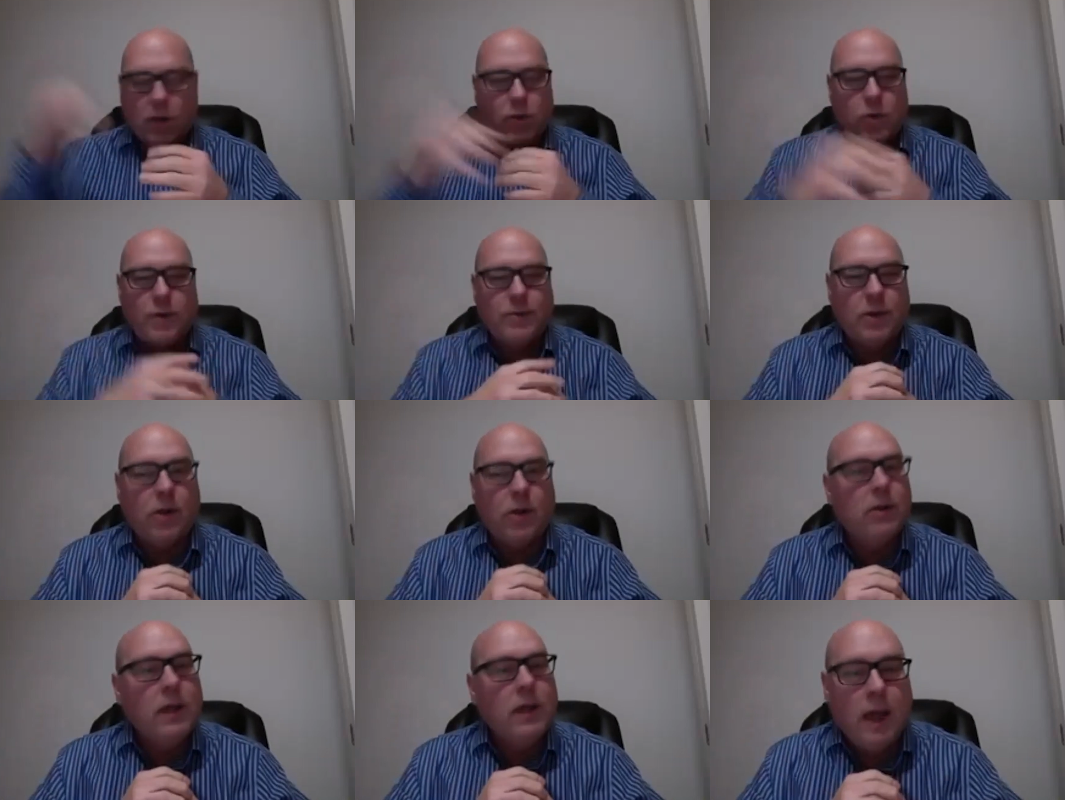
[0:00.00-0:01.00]
a
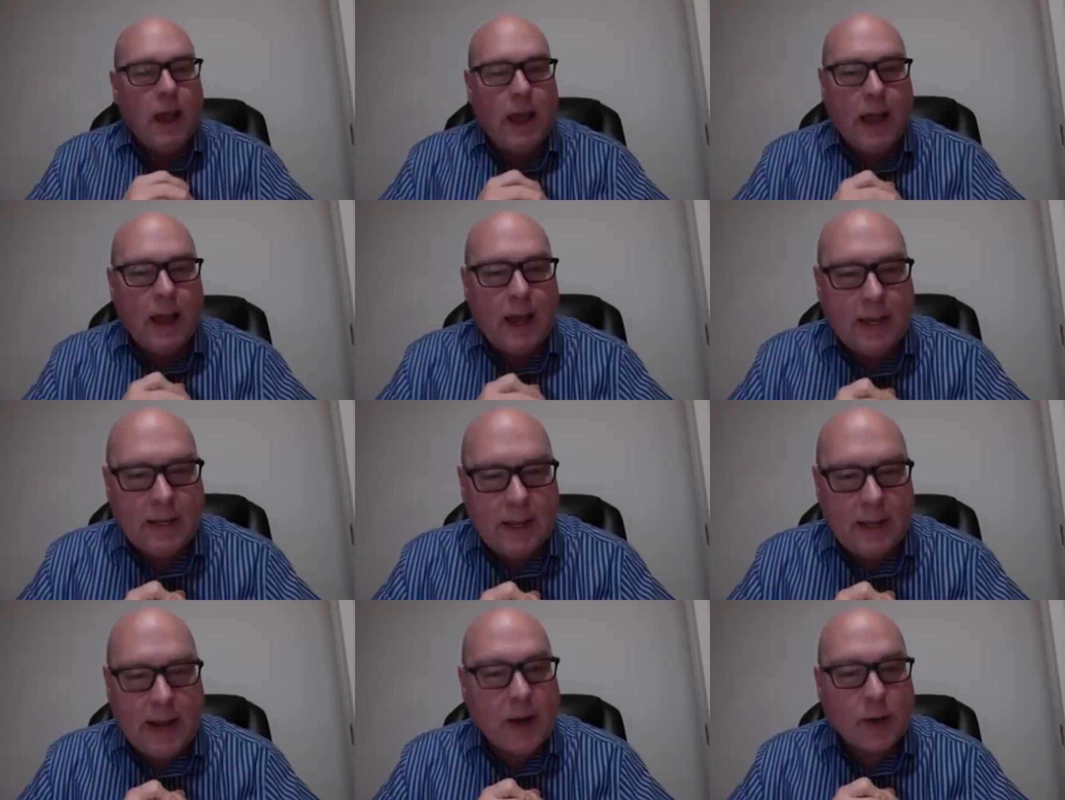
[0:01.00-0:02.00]
criminal
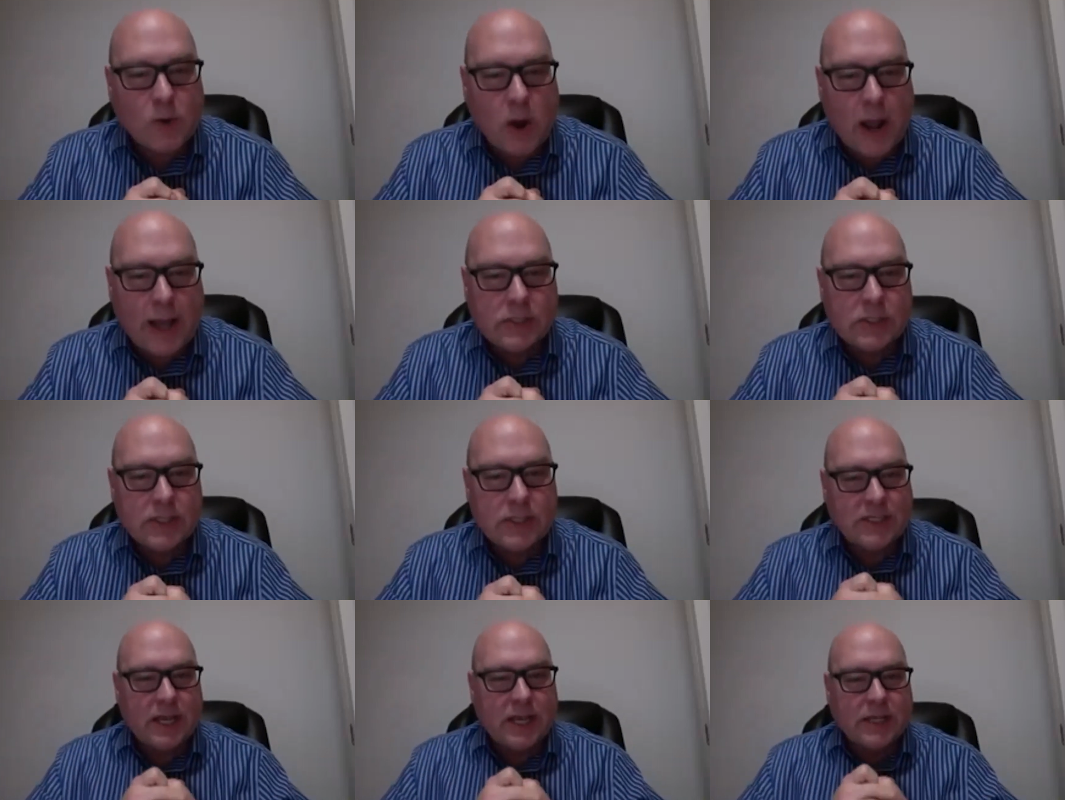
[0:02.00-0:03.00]
enterprise
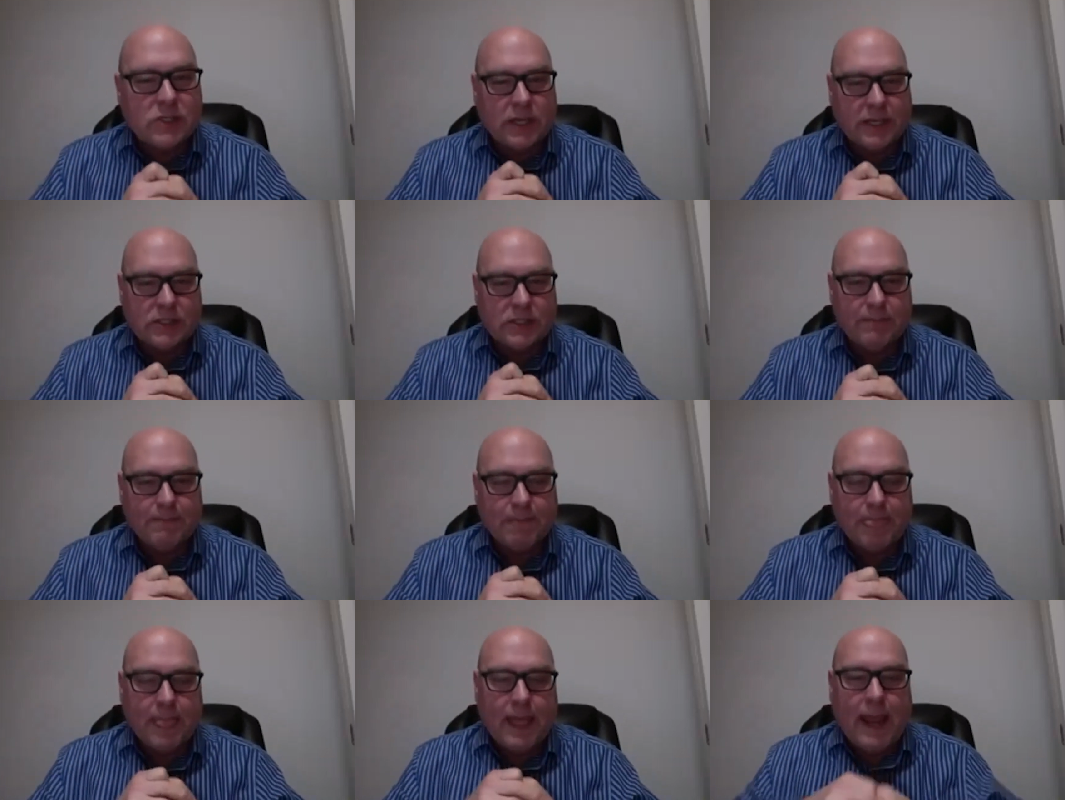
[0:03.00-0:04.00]
that does this.
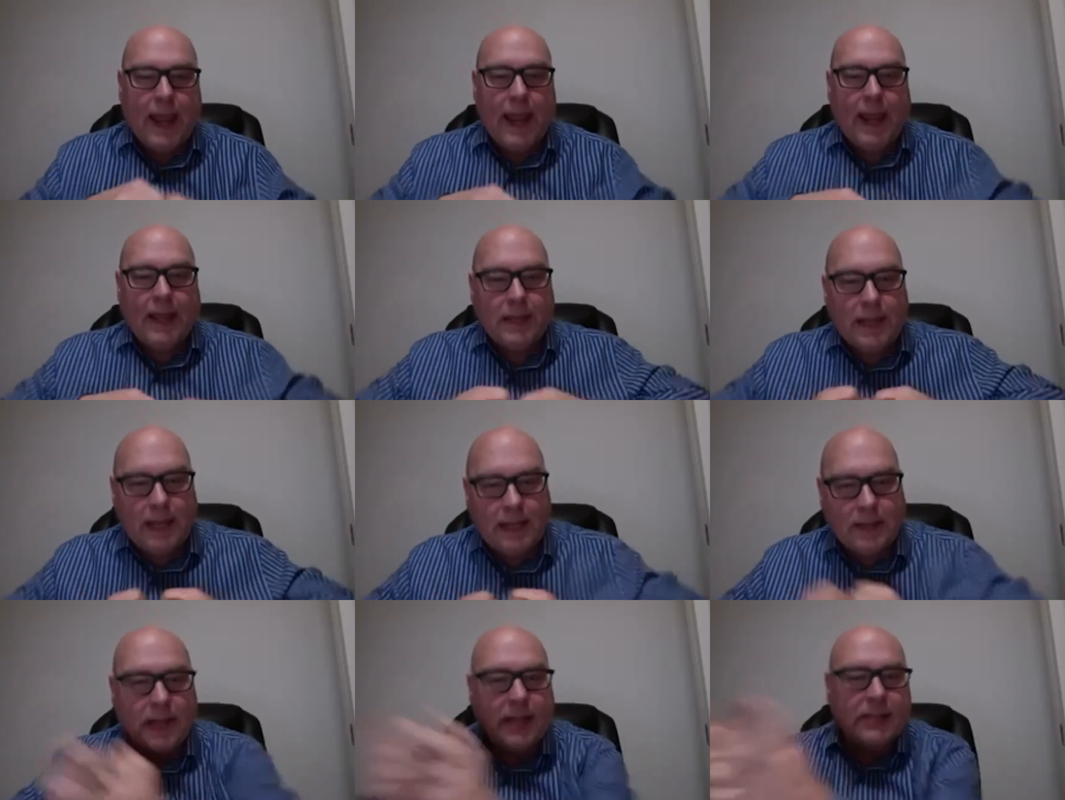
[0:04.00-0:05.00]
And
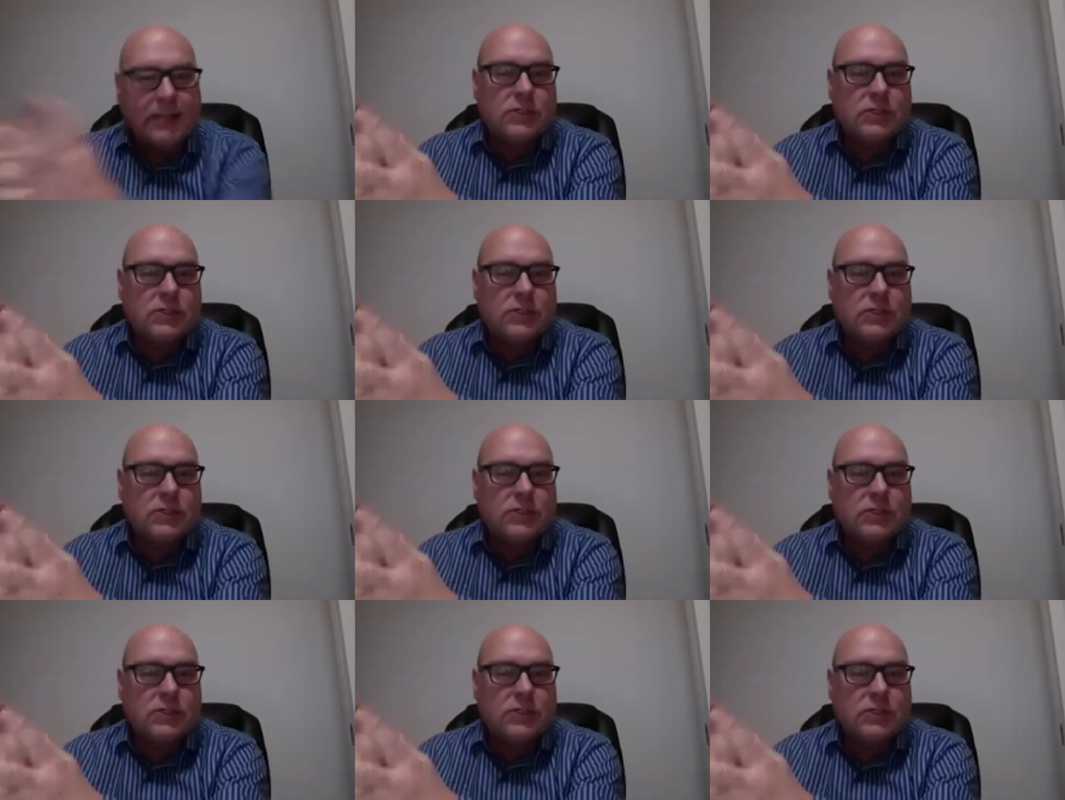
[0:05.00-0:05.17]
then it's